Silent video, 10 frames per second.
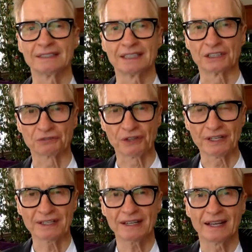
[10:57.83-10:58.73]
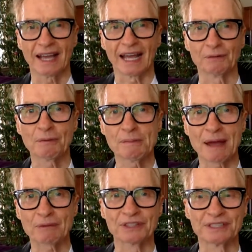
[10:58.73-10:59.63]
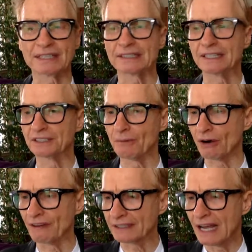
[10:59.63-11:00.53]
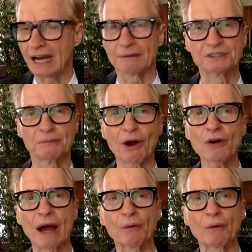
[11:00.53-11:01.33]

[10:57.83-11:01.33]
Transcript: It's free, and we'll be back with a daily hit tomorrow. In fact, tomorrow I